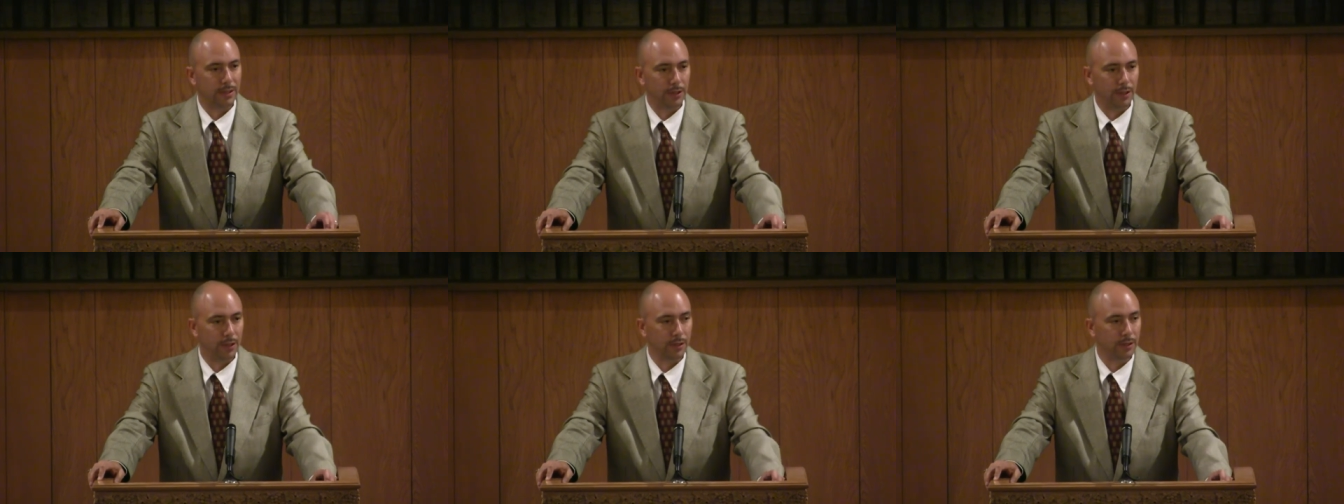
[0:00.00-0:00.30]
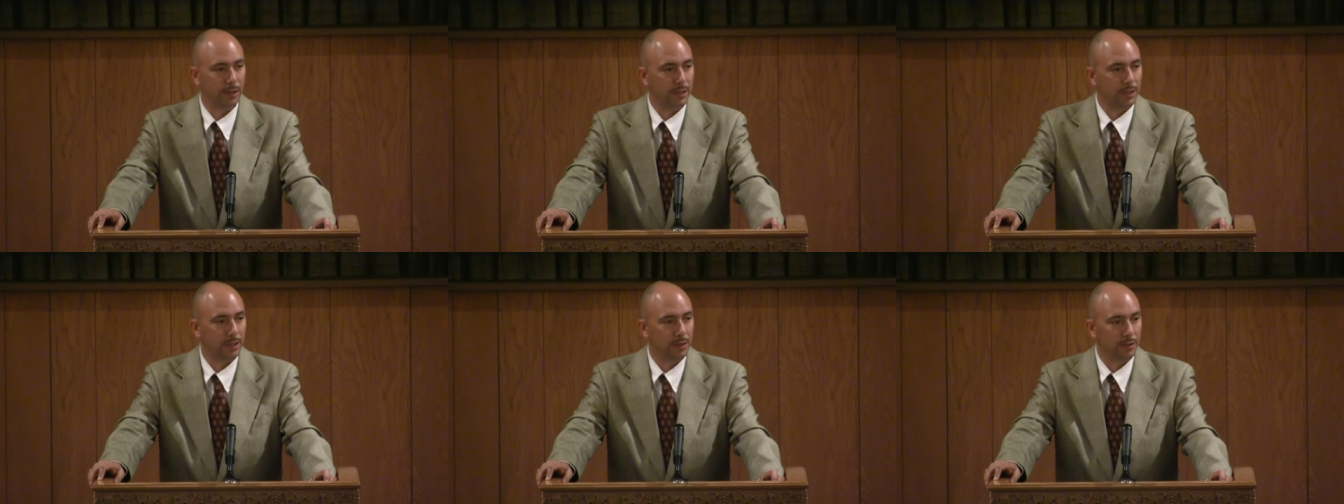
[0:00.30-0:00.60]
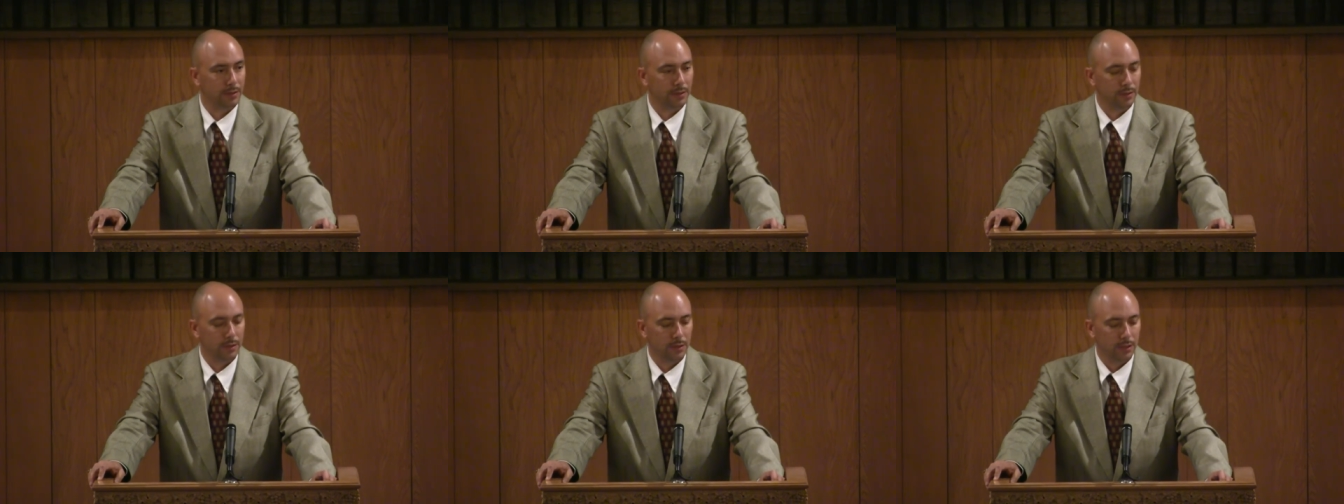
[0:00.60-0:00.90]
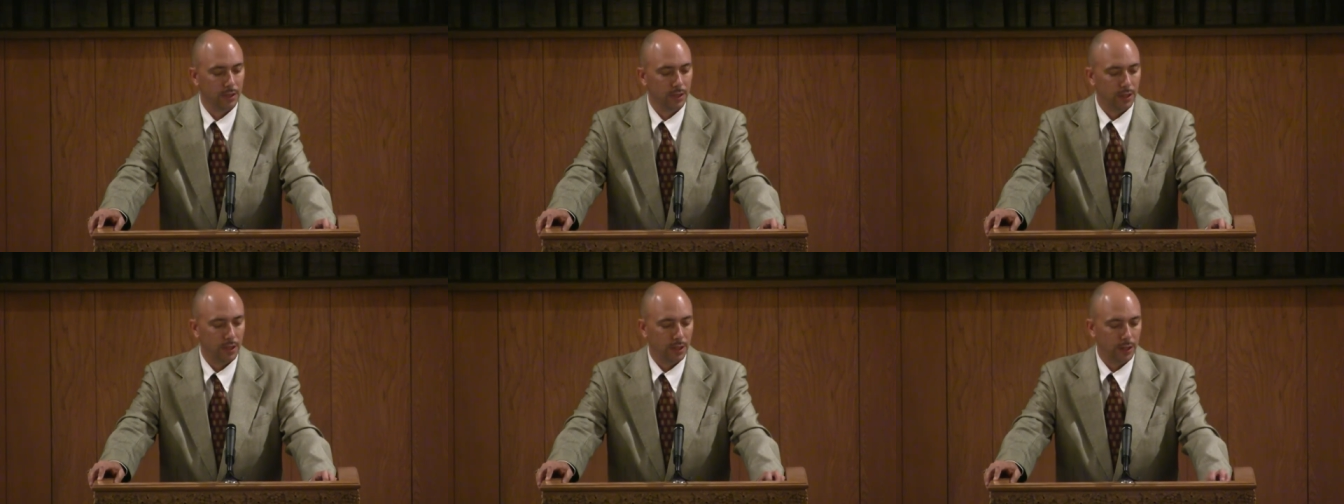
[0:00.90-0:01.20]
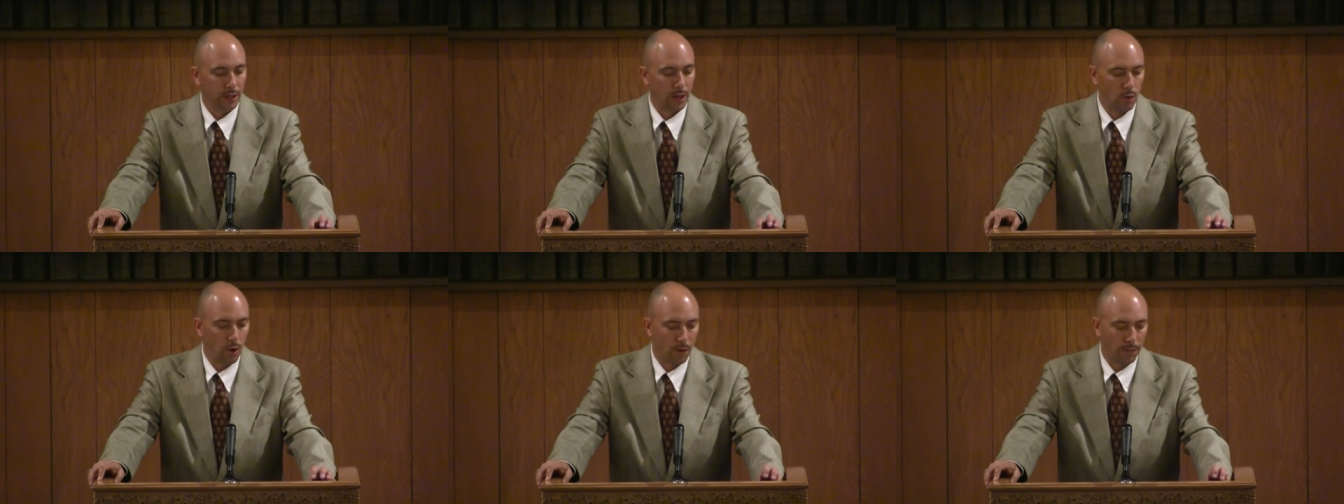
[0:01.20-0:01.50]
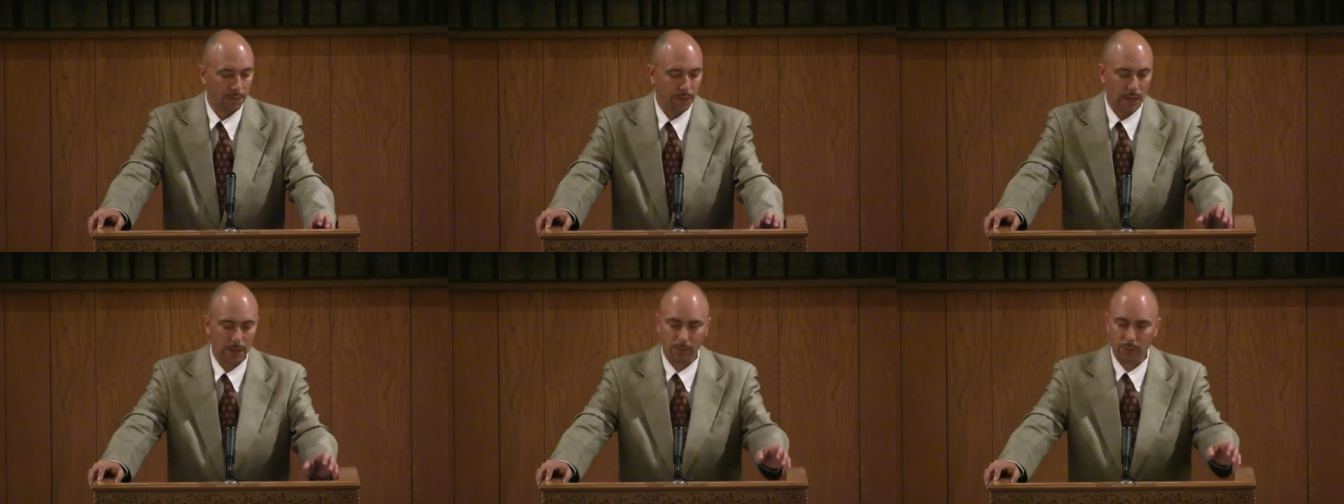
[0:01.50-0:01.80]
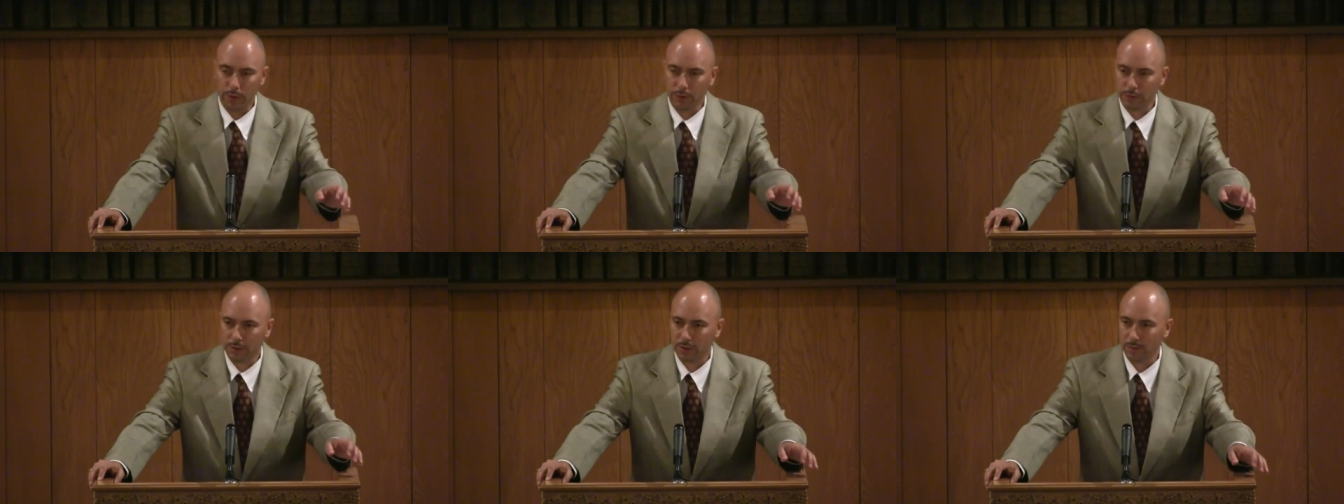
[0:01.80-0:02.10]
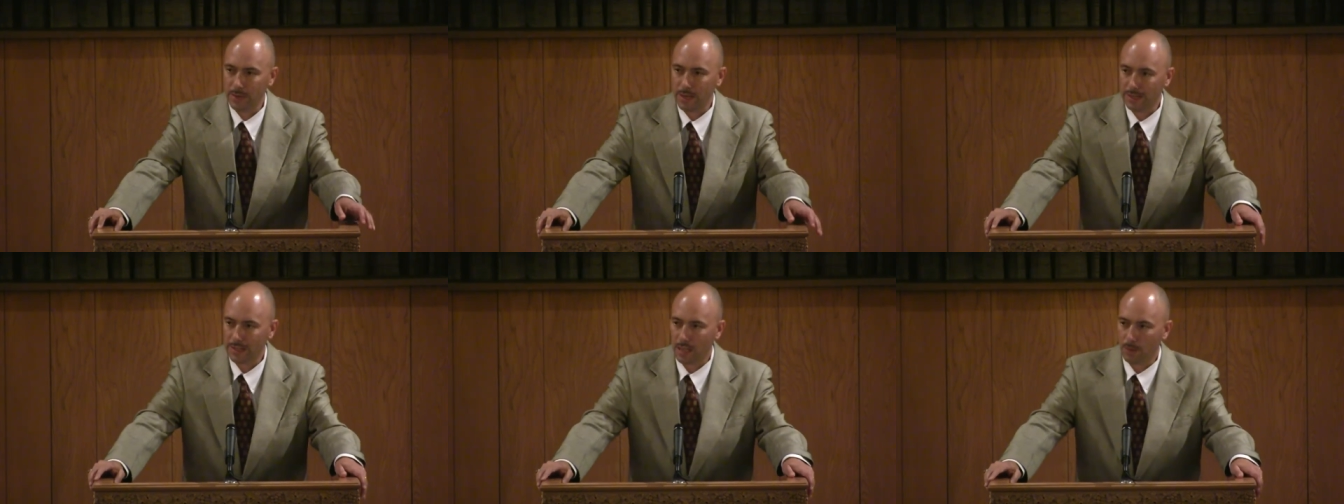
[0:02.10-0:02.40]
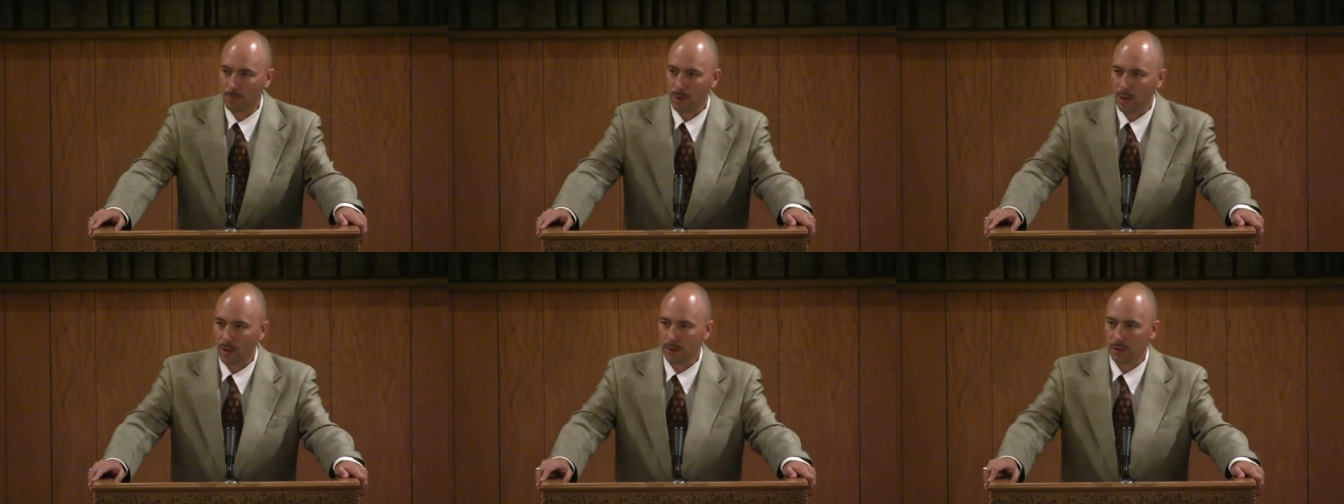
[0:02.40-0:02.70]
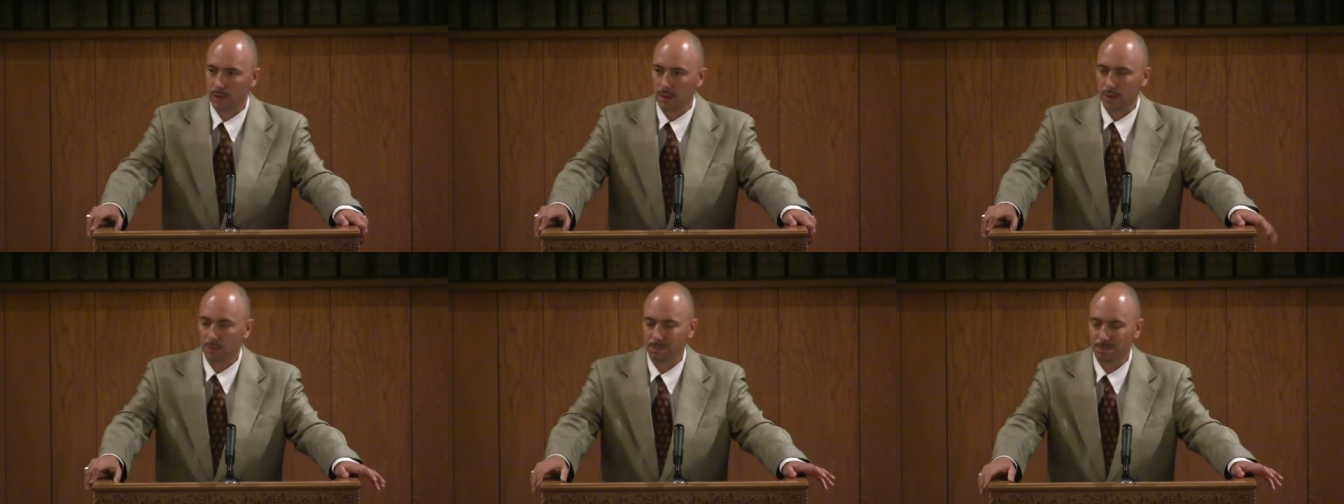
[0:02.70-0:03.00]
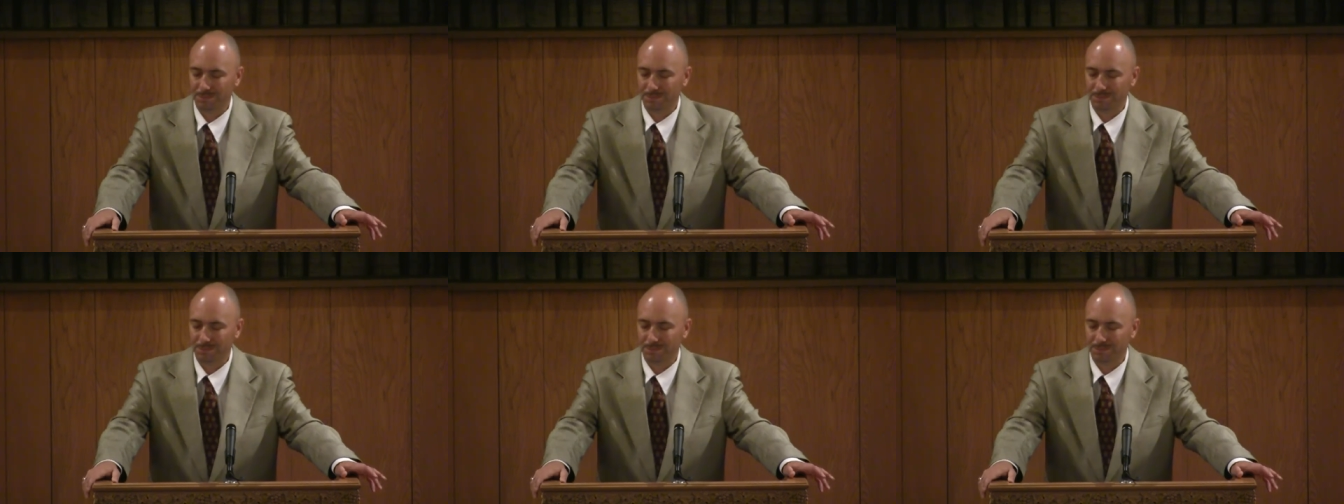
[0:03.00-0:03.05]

Do You know, old Flip Wilson made that po- uh,